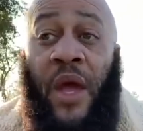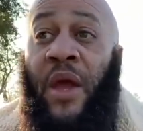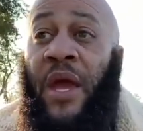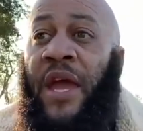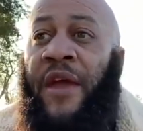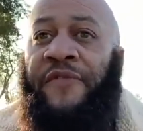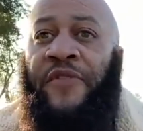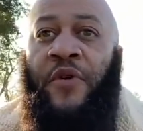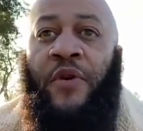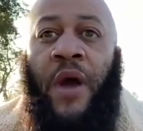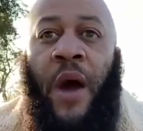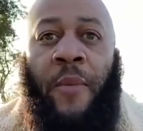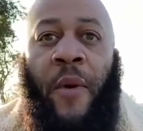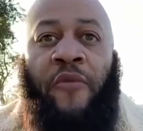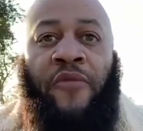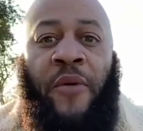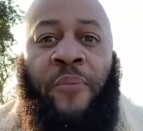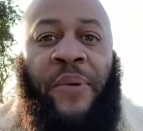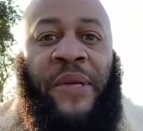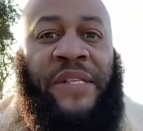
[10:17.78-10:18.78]
If you come
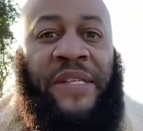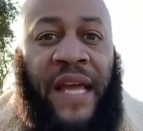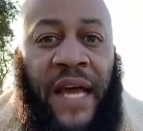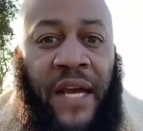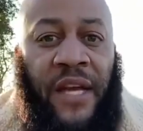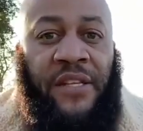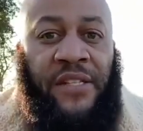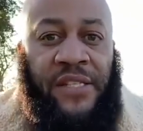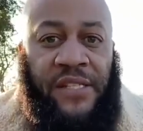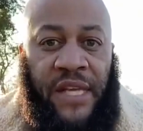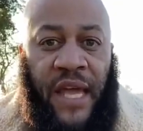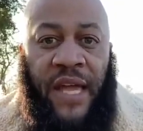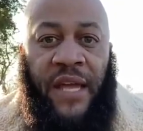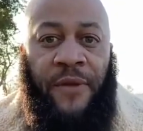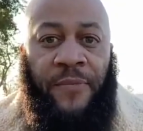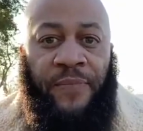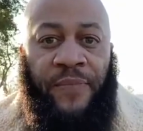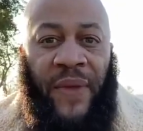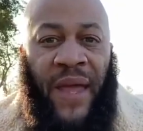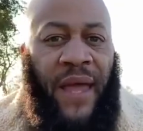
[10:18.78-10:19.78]
over a particular state,
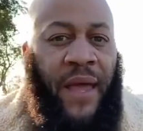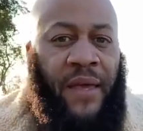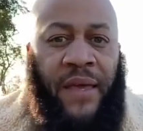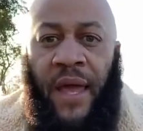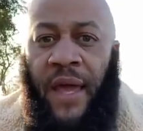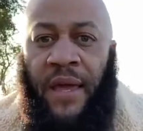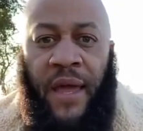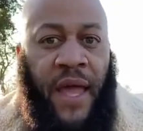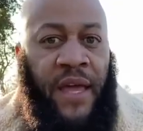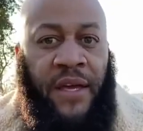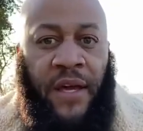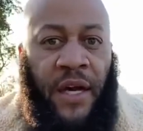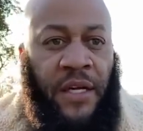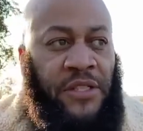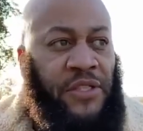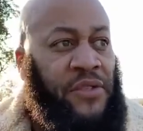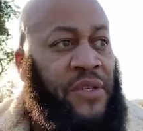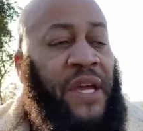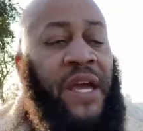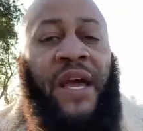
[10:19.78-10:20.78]
aka
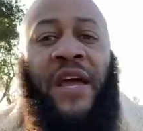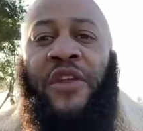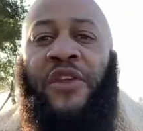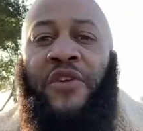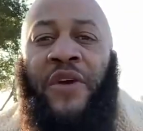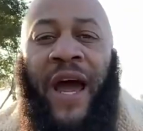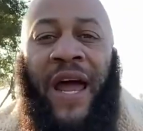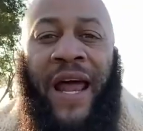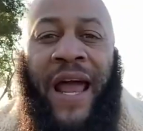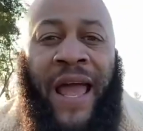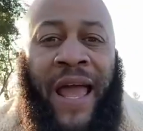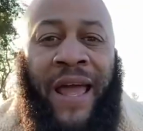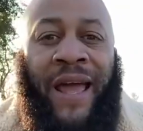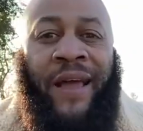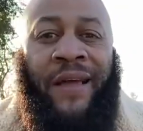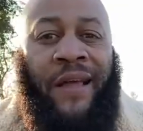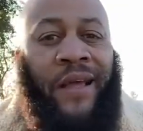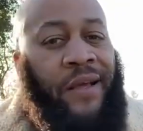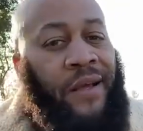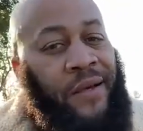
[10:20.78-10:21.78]
country, you got
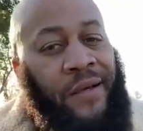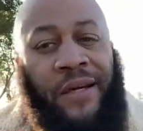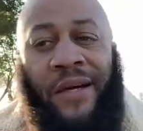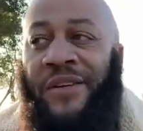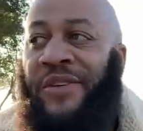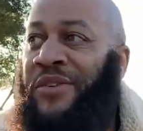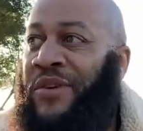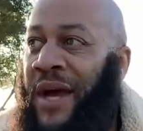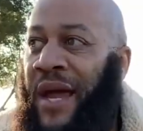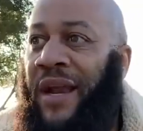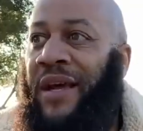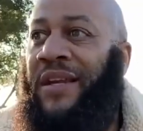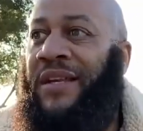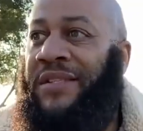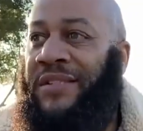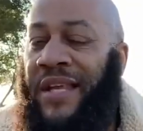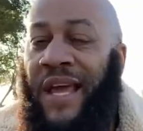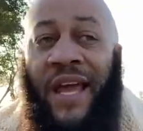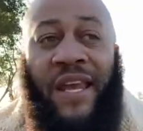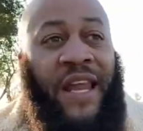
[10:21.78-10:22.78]
to
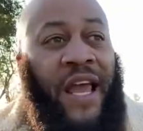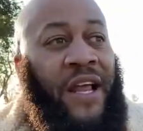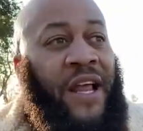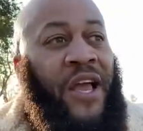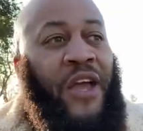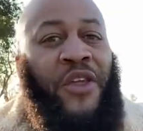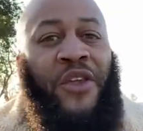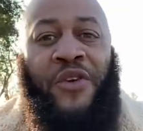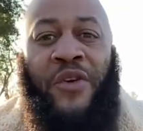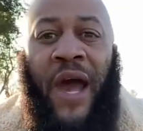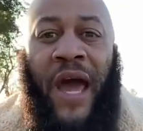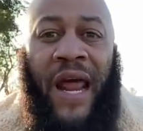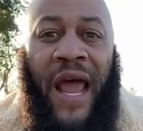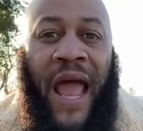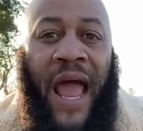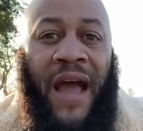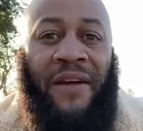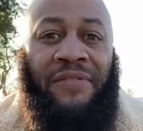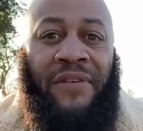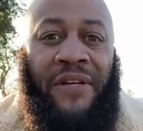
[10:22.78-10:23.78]
understand that you got to
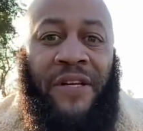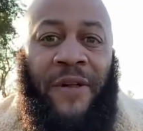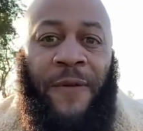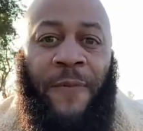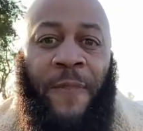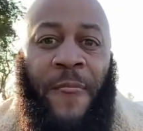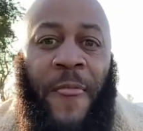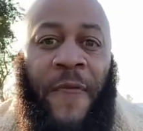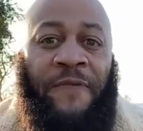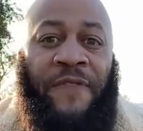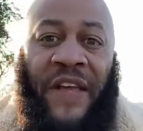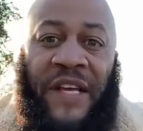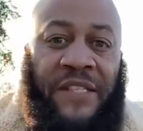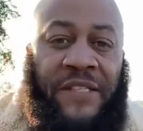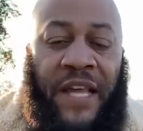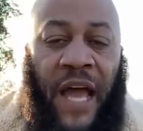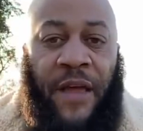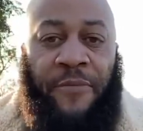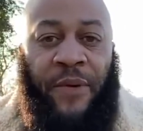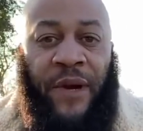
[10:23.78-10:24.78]
have this
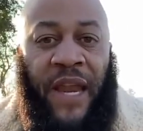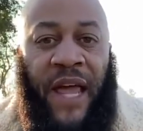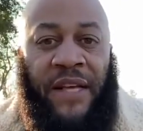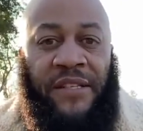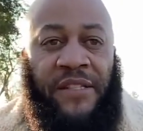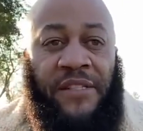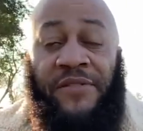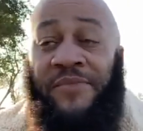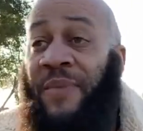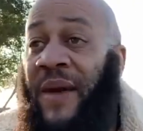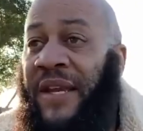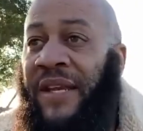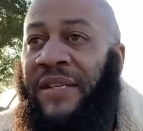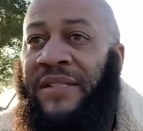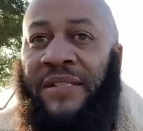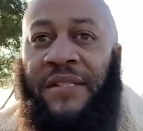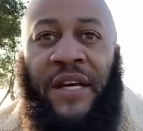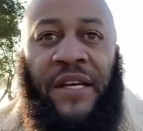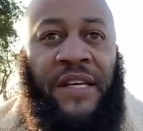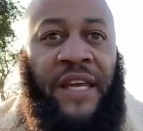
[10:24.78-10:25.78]
type of license. Man,
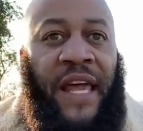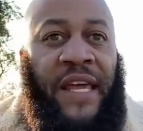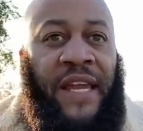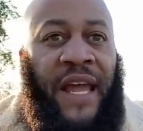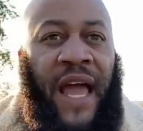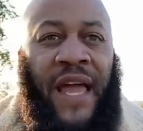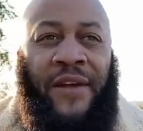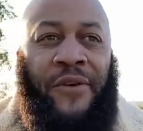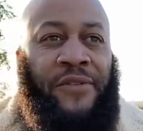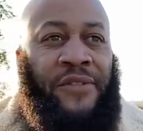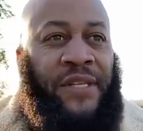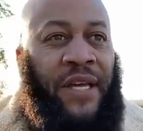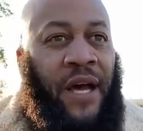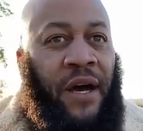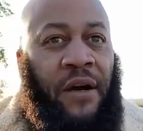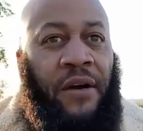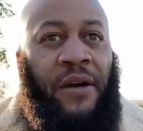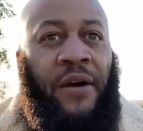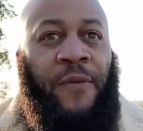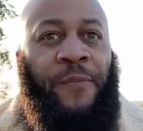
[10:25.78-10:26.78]
this young lady, I ain't gonna
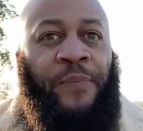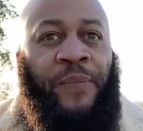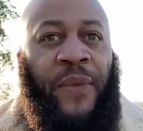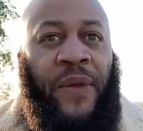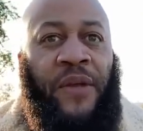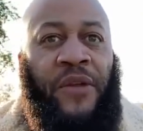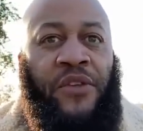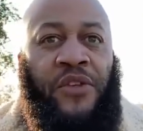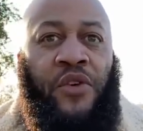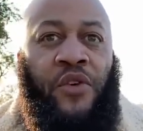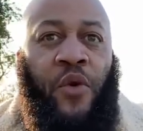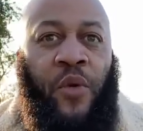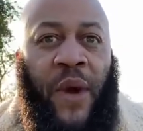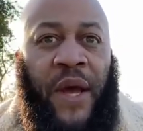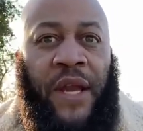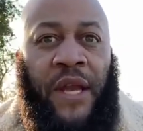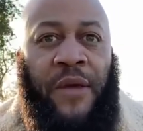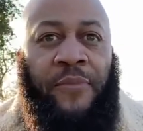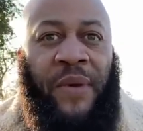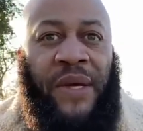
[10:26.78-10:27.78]
tell too
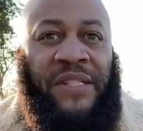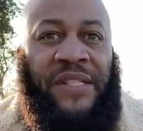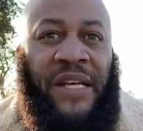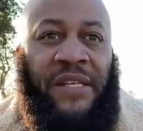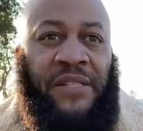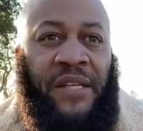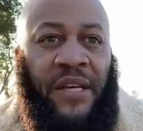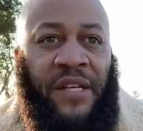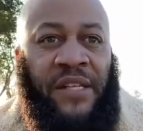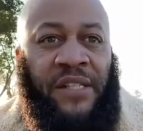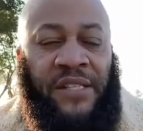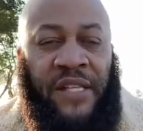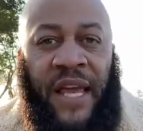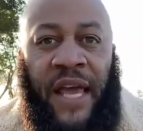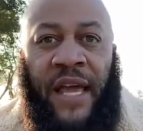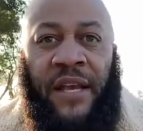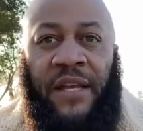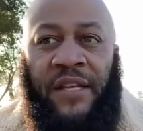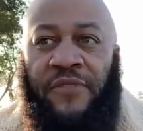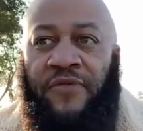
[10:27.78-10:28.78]
quickly, but just
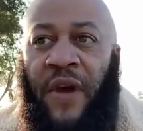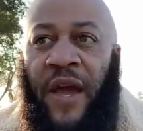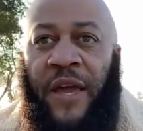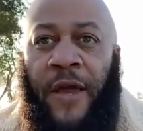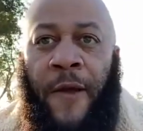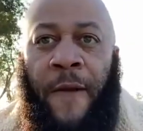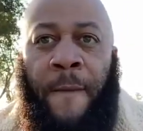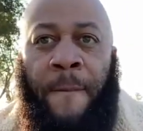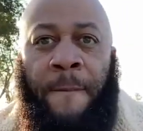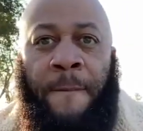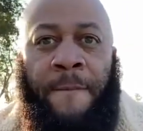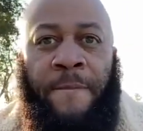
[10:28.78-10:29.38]
understand this right here.